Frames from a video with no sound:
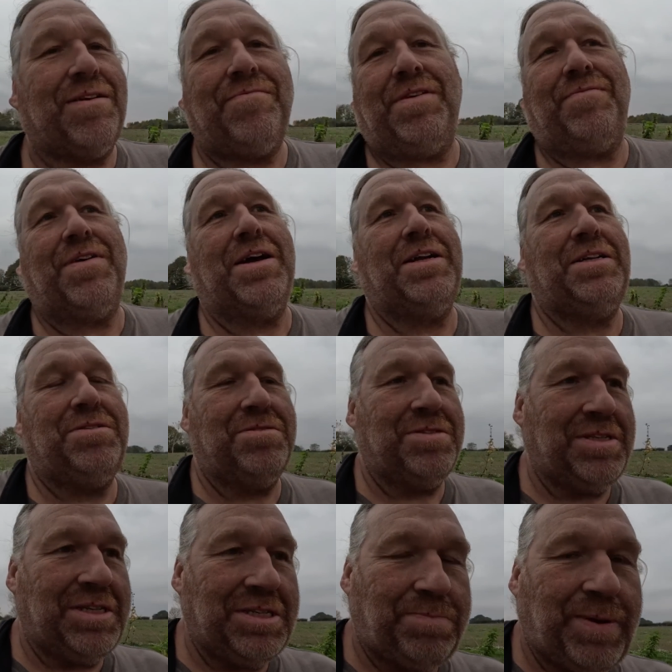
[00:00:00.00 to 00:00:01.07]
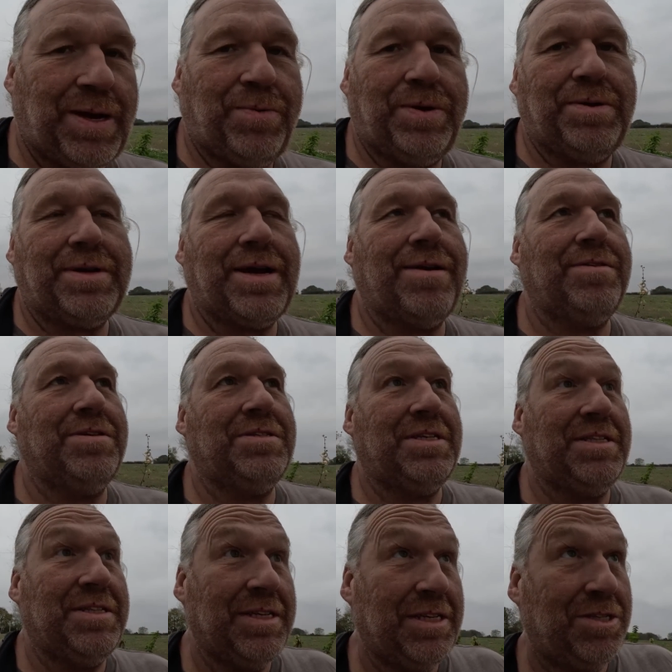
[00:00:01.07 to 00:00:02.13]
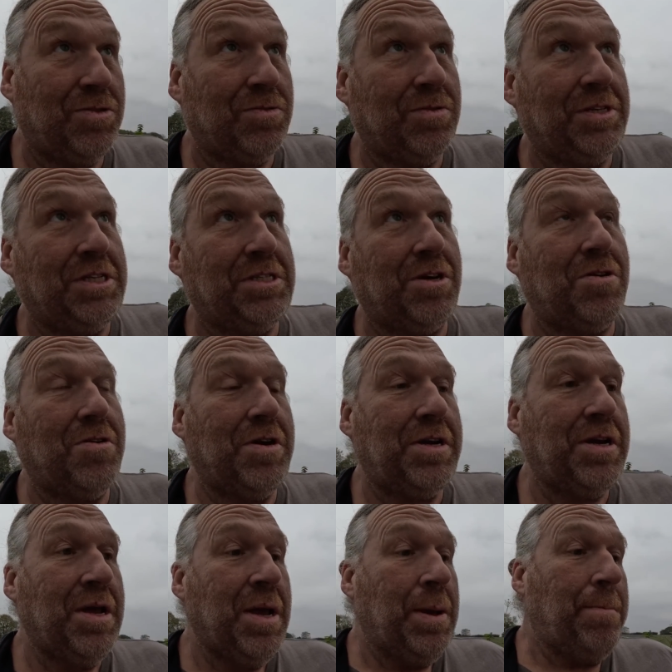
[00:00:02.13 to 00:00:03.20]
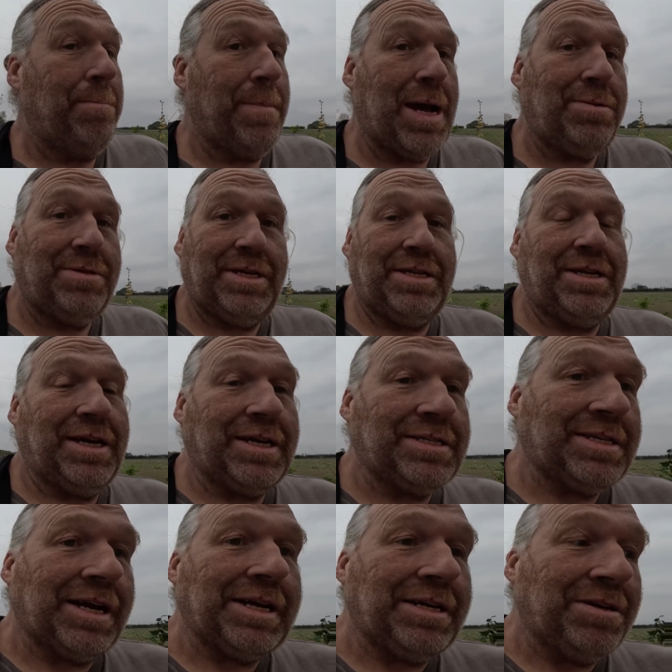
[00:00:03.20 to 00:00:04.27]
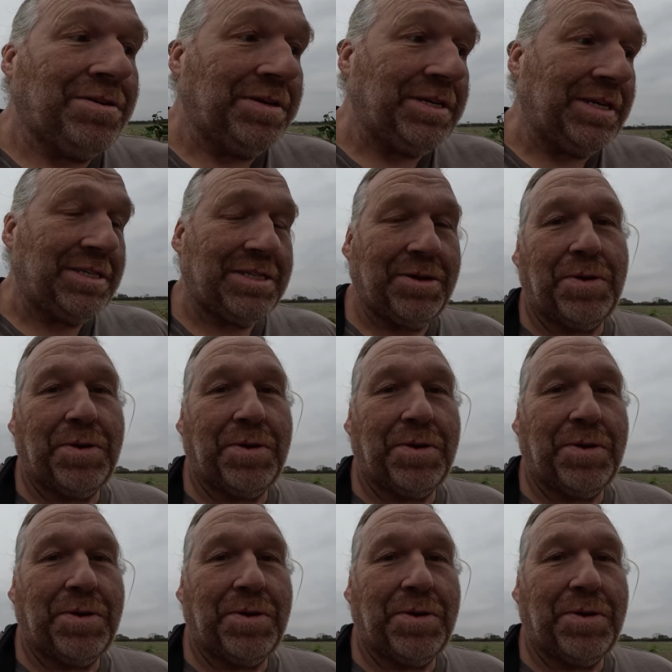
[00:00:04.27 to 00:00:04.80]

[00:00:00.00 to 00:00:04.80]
Every van he does these spare wheel carriers in this sort of design, mounted exactly like this.